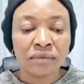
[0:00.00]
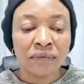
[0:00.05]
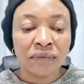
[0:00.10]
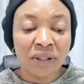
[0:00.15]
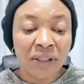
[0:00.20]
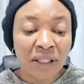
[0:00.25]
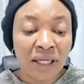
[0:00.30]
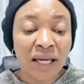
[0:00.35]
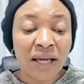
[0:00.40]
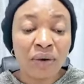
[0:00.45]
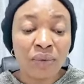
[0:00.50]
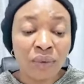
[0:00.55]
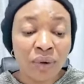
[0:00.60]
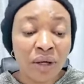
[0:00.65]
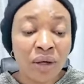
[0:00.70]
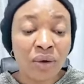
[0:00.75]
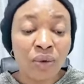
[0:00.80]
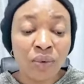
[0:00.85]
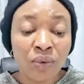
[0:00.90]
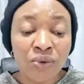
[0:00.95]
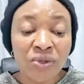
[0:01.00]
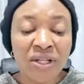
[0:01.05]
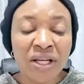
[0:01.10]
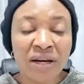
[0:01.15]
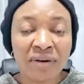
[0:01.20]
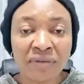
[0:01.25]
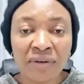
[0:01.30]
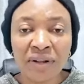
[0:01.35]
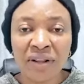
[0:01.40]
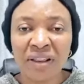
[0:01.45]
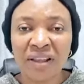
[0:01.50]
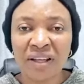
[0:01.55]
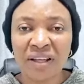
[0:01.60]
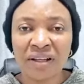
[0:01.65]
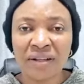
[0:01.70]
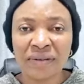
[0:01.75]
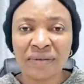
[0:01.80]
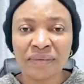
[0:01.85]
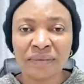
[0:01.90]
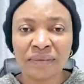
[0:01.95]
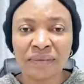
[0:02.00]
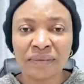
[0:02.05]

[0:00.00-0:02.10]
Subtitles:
They will lose everything.